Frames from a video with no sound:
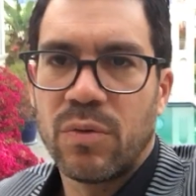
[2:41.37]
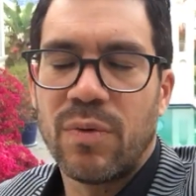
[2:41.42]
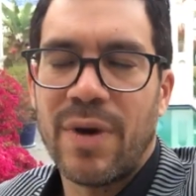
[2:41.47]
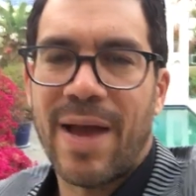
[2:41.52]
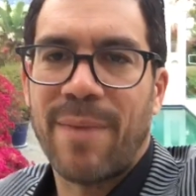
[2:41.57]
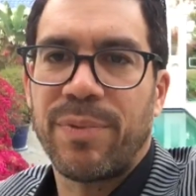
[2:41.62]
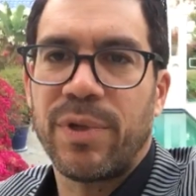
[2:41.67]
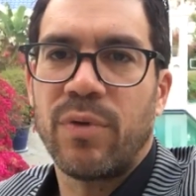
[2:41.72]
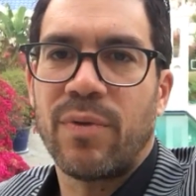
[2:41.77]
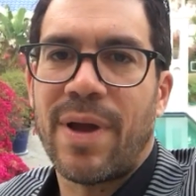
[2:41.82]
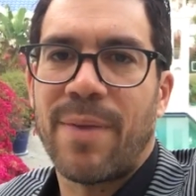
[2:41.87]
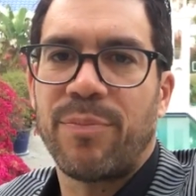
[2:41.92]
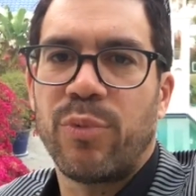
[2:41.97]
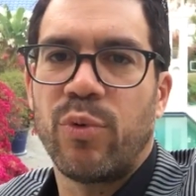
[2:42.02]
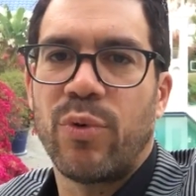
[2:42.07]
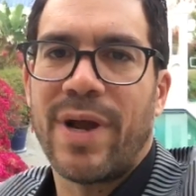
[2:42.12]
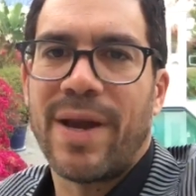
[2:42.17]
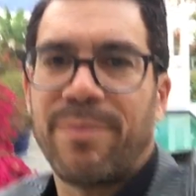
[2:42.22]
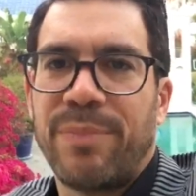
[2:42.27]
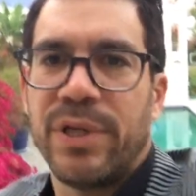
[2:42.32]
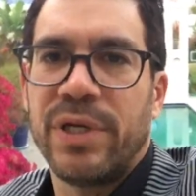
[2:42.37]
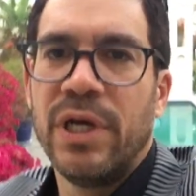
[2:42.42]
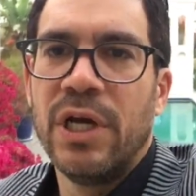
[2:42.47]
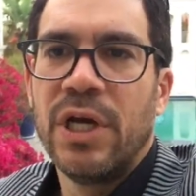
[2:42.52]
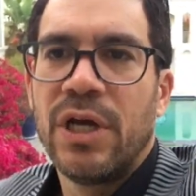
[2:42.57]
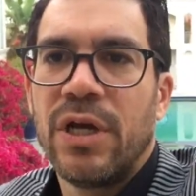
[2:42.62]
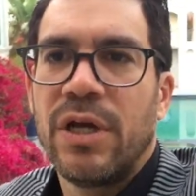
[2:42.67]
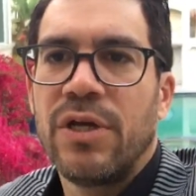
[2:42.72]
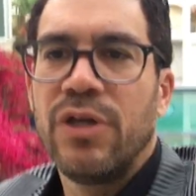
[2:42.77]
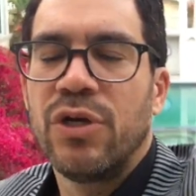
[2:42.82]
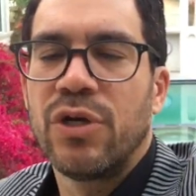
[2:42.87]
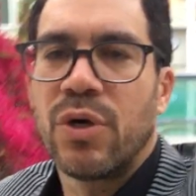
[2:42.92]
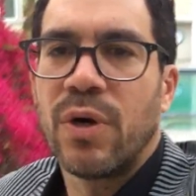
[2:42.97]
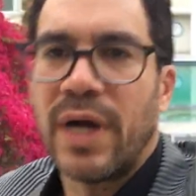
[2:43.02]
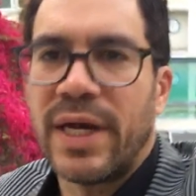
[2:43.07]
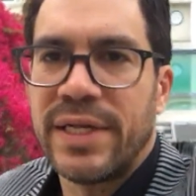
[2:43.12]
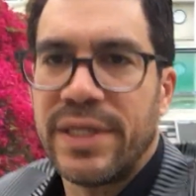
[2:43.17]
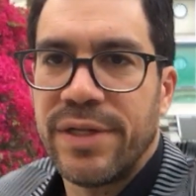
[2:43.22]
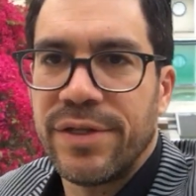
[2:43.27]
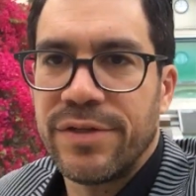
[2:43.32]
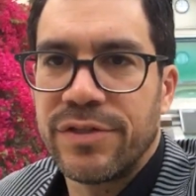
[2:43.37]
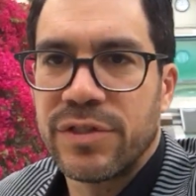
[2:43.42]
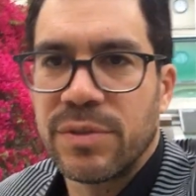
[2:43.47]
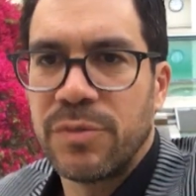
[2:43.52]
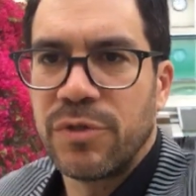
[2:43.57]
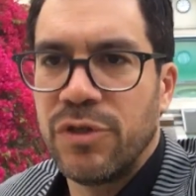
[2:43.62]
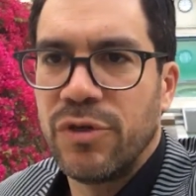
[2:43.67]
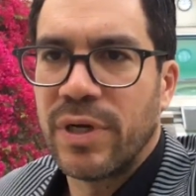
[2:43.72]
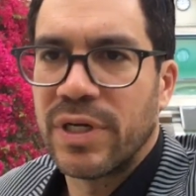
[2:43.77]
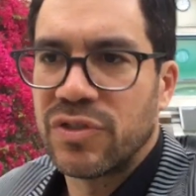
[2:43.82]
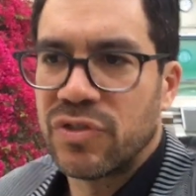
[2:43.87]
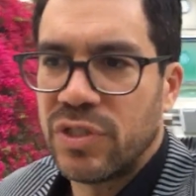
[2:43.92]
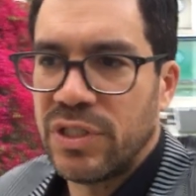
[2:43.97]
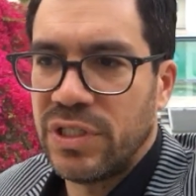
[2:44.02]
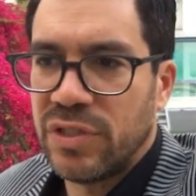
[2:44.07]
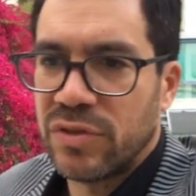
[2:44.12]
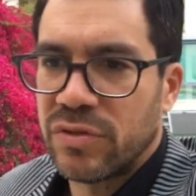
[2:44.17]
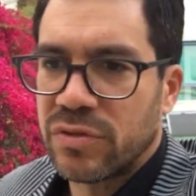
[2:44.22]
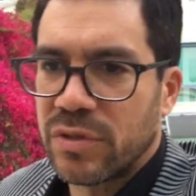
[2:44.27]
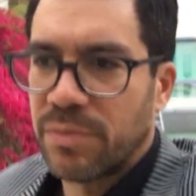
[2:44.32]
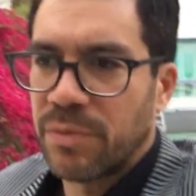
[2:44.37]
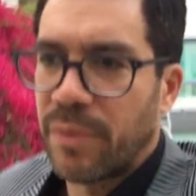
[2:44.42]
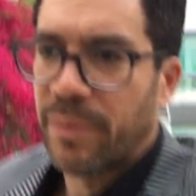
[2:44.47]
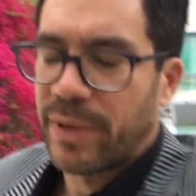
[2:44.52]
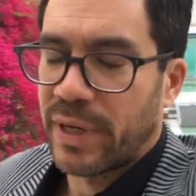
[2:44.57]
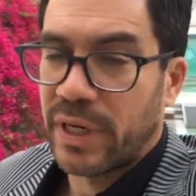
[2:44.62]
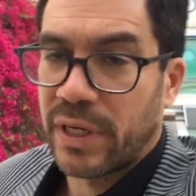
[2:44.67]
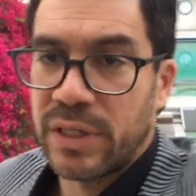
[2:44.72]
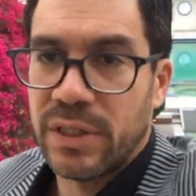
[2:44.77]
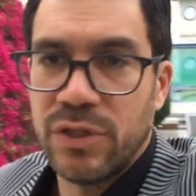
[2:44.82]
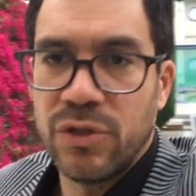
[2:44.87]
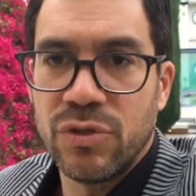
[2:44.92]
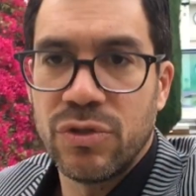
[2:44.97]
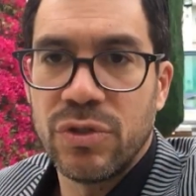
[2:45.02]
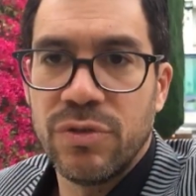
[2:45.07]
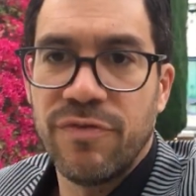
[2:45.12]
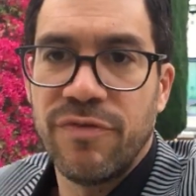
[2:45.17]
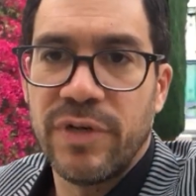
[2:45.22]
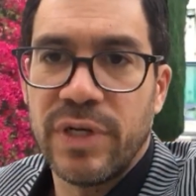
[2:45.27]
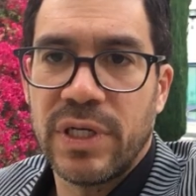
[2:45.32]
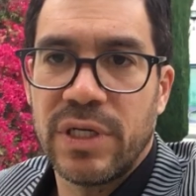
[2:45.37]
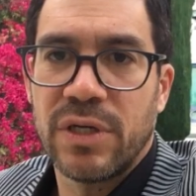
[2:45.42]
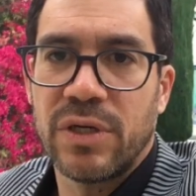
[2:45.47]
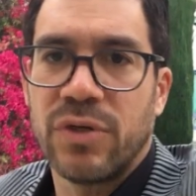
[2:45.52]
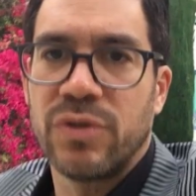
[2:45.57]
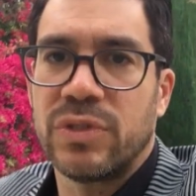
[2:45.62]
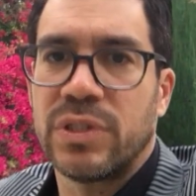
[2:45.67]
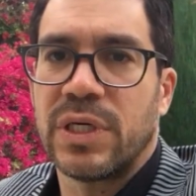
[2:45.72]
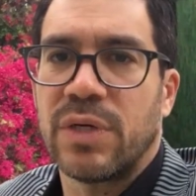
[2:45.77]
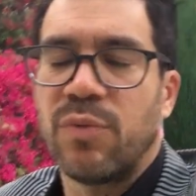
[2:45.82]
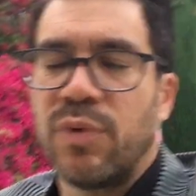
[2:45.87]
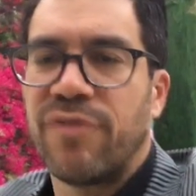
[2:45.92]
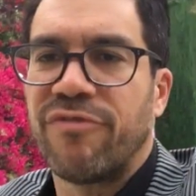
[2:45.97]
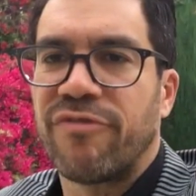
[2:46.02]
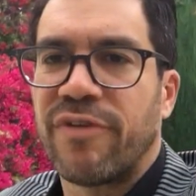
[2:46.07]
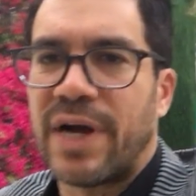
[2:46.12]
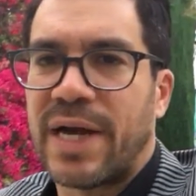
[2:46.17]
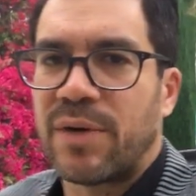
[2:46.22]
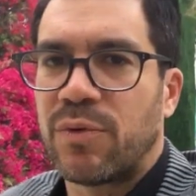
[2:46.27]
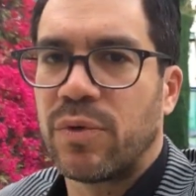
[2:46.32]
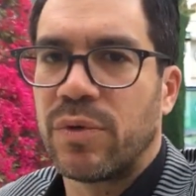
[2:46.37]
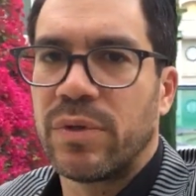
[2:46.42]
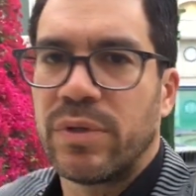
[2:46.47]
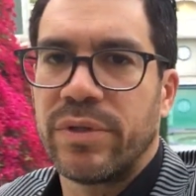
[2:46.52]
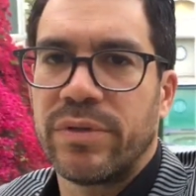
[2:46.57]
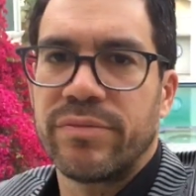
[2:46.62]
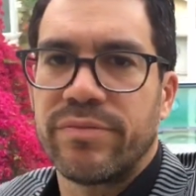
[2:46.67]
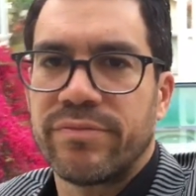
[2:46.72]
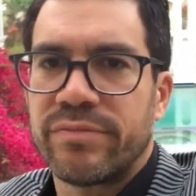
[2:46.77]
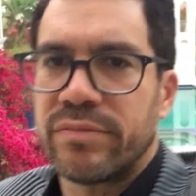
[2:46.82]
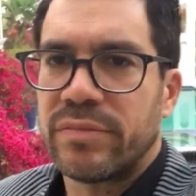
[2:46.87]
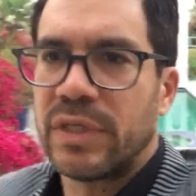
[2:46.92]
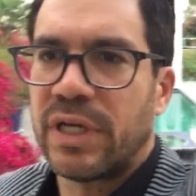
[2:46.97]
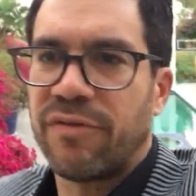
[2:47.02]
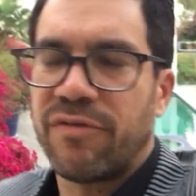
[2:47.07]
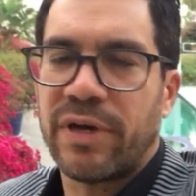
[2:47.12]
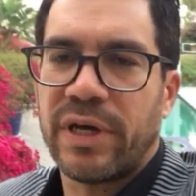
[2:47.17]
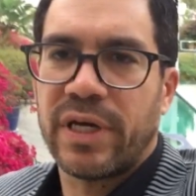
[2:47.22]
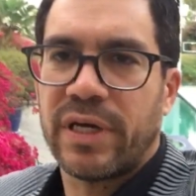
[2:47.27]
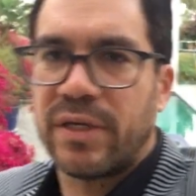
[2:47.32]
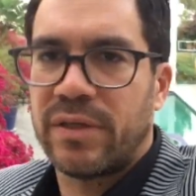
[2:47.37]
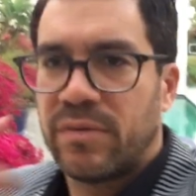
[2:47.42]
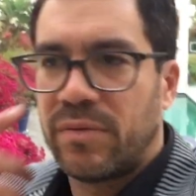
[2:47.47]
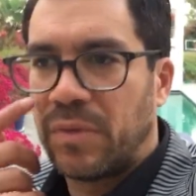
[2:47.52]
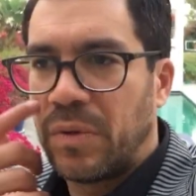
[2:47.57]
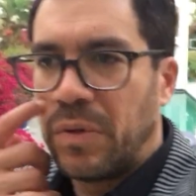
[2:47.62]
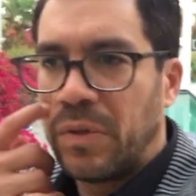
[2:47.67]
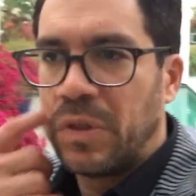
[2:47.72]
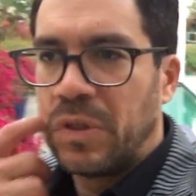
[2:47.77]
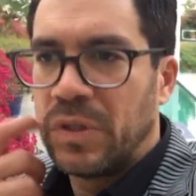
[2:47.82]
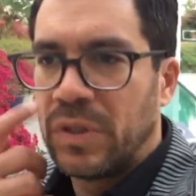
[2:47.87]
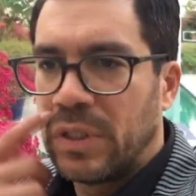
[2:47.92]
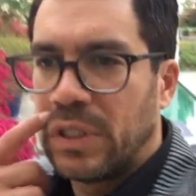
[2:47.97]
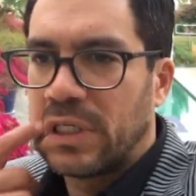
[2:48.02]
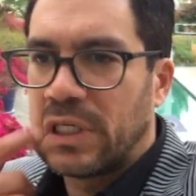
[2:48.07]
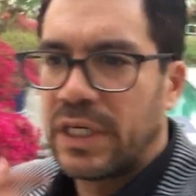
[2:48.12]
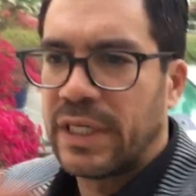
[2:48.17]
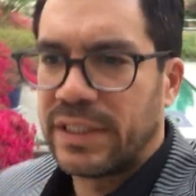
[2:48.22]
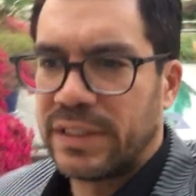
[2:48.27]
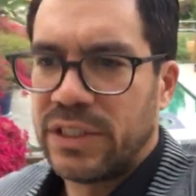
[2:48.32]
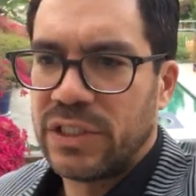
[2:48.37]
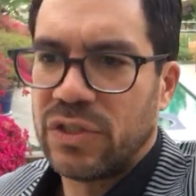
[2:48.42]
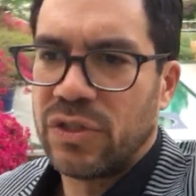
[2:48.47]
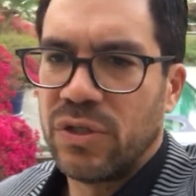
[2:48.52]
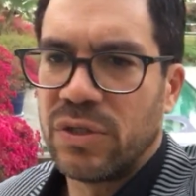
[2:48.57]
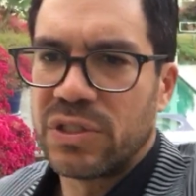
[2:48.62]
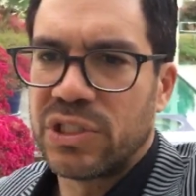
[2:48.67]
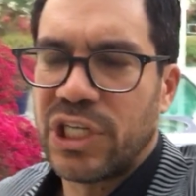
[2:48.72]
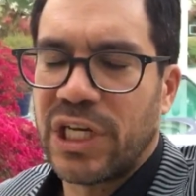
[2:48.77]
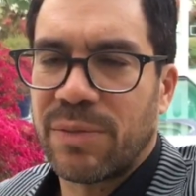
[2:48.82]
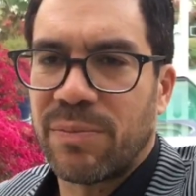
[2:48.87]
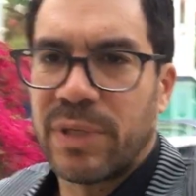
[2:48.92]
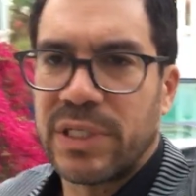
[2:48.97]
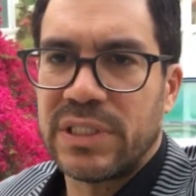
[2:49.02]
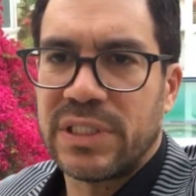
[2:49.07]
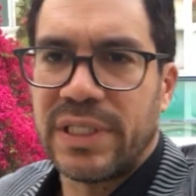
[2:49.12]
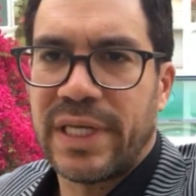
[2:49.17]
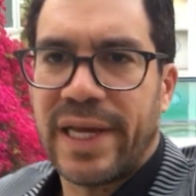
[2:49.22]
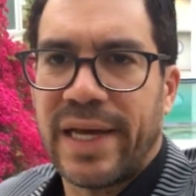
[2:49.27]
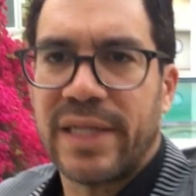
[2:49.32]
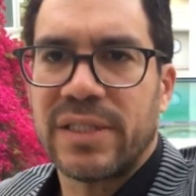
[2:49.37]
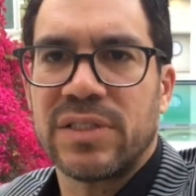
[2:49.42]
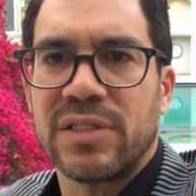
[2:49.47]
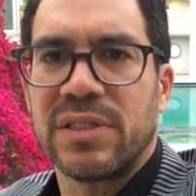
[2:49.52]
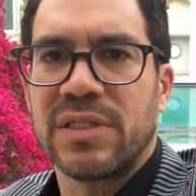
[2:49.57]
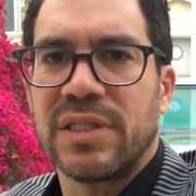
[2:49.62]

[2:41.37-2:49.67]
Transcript: Rapid, rapid, rapid. You know, I did, some of you have seen some of my YouTube videos that went viral and they've had I just look check my stats.